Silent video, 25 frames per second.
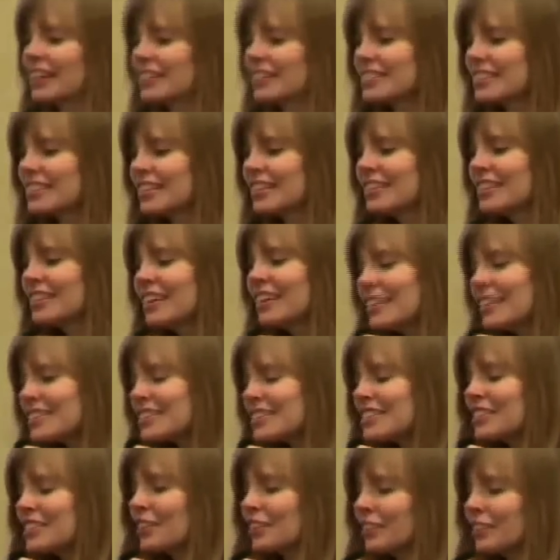I said,
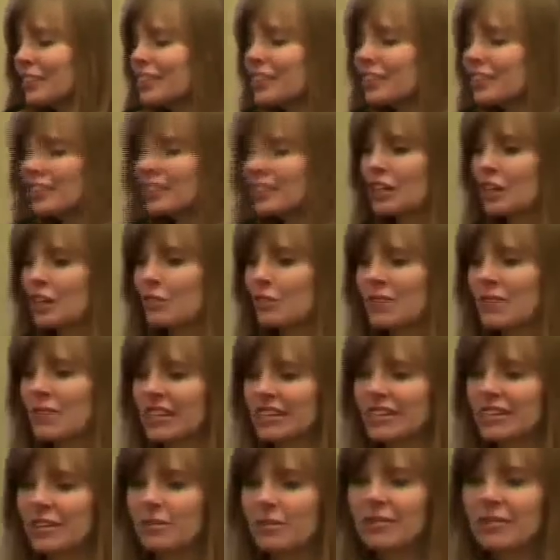yes, you know, leadership,
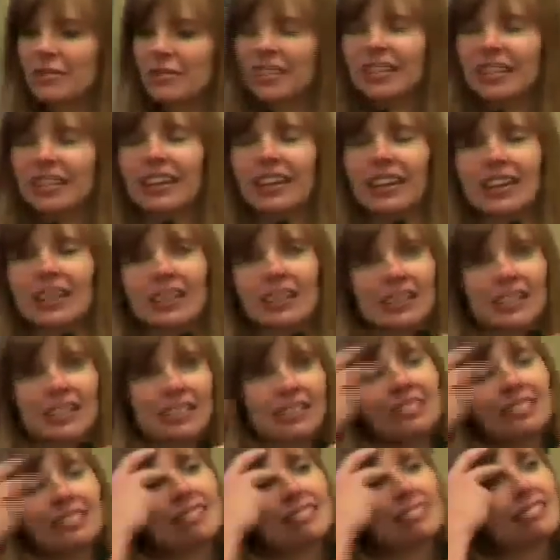that's something that I
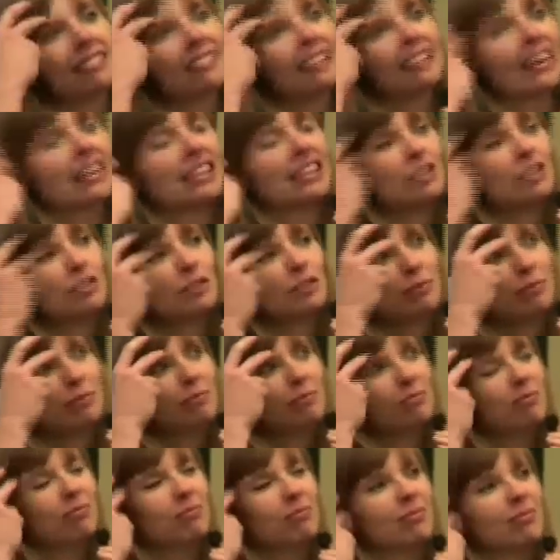
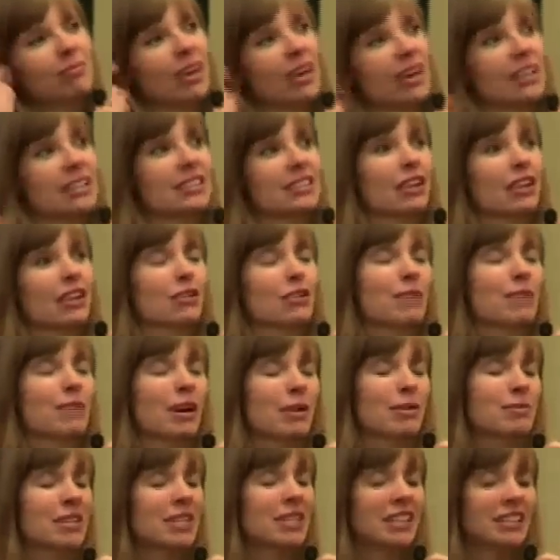can talk
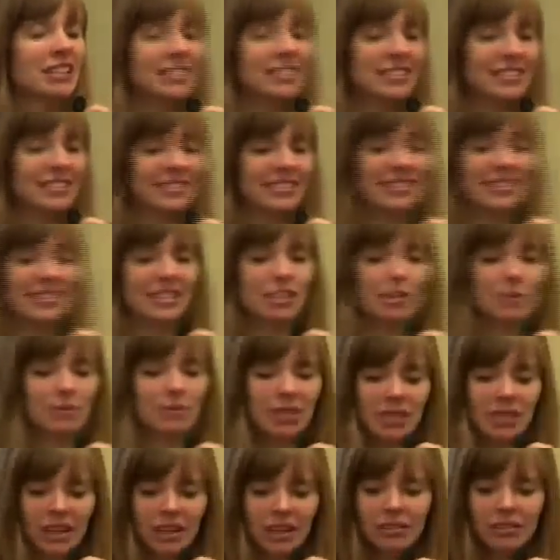about because it's
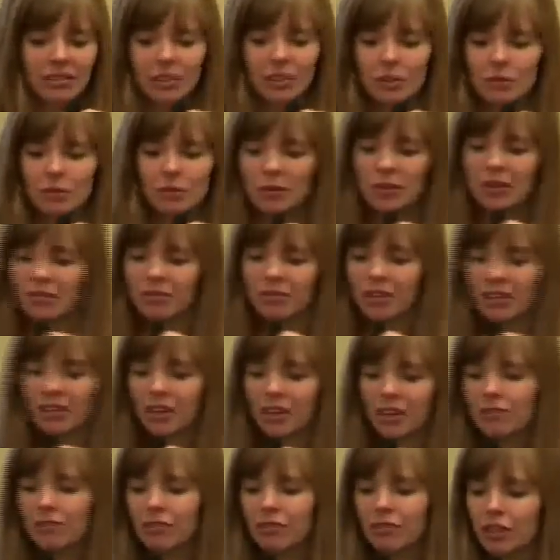something that I've learned. But the
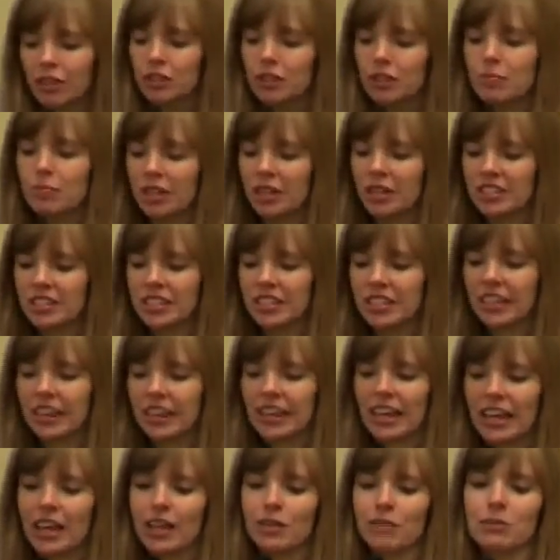very first person
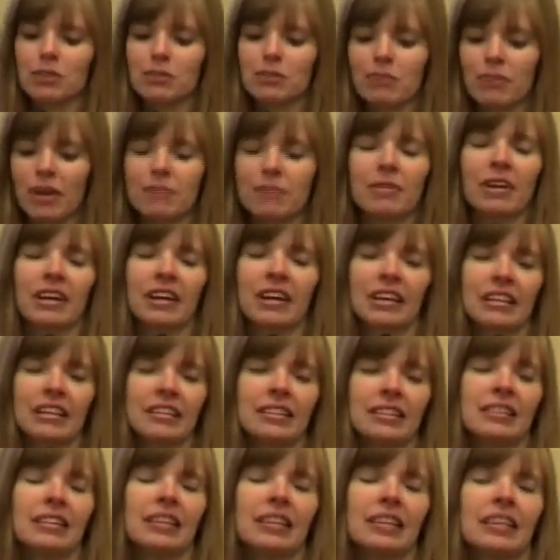that came to my
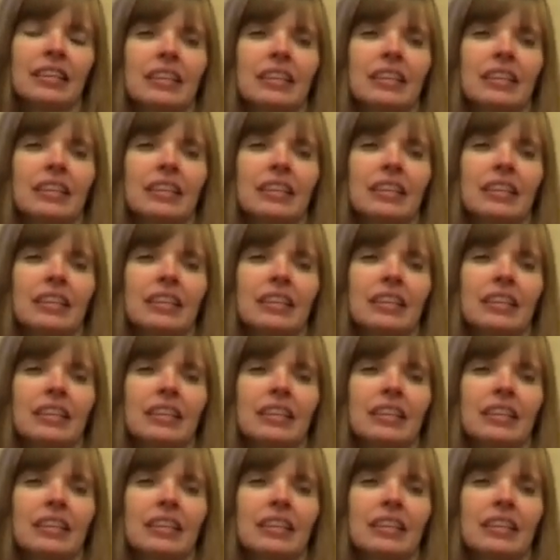mind